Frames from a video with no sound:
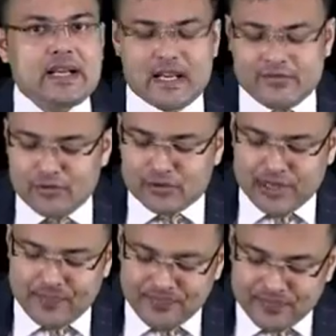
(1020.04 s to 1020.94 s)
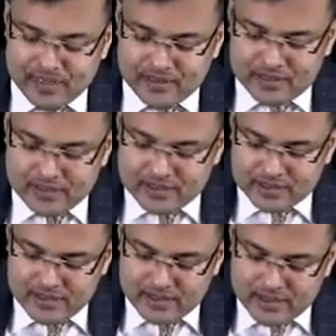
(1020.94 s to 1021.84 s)
iliac fossa. This
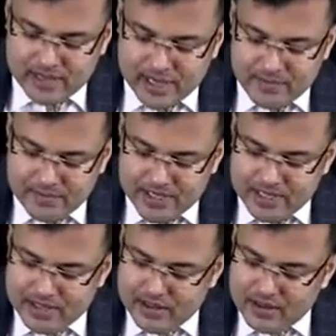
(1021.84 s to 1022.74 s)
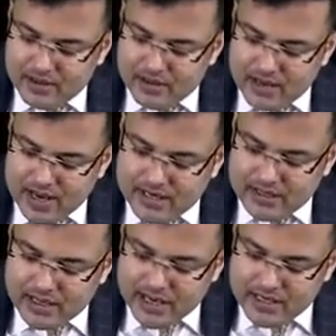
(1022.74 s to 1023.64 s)
is empty
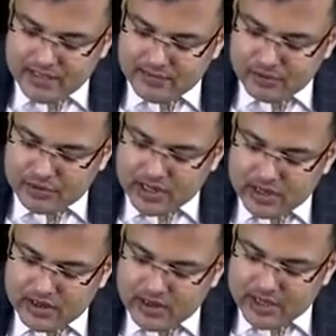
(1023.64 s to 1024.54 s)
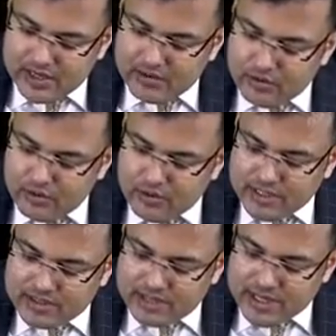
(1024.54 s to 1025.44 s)
right iliac fossa. And you know
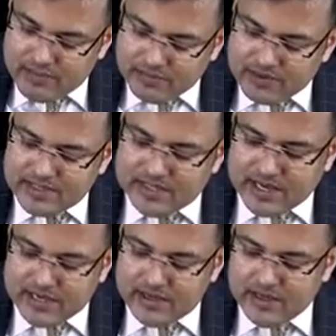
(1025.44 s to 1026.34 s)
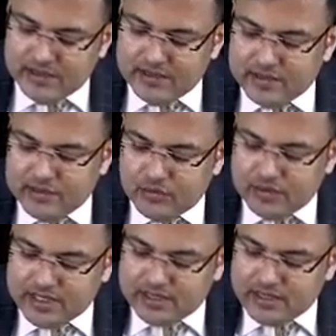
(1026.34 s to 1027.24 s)
what is the name of this sign? This is known
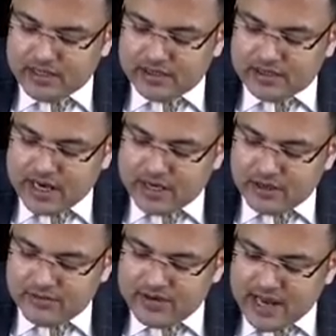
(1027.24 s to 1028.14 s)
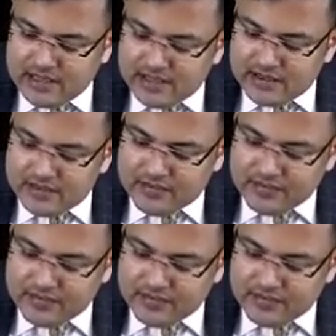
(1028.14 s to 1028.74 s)
as sign of dance.